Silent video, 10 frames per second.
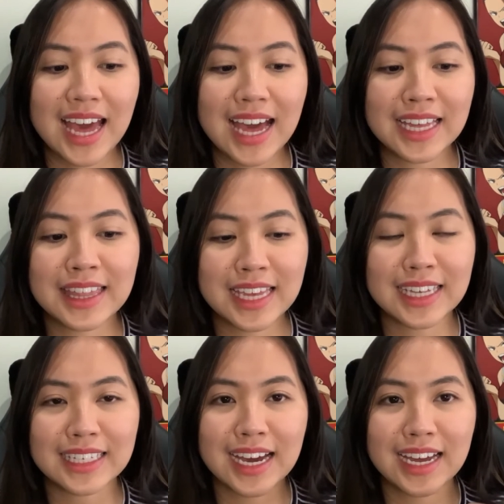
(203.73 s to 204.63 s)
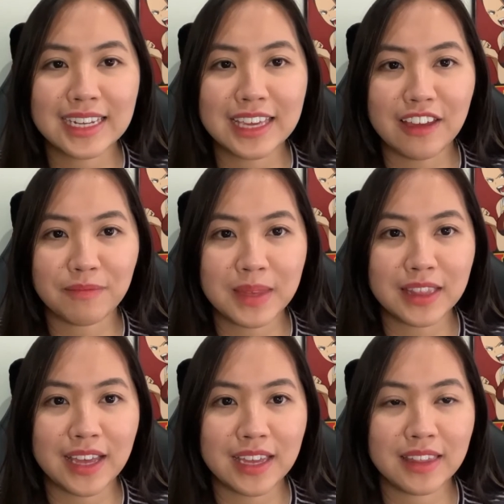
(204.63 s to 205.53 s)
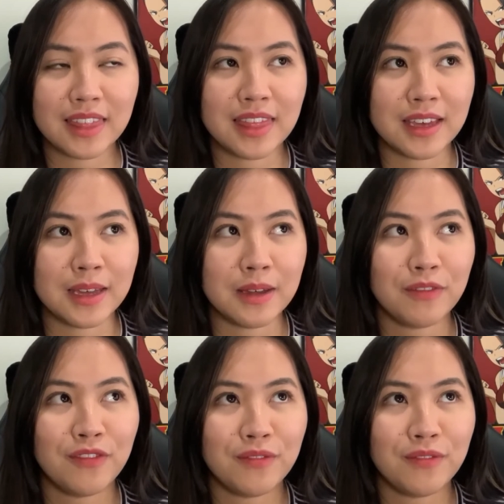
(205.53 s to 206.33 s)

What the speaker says: I think that kind of gave me like the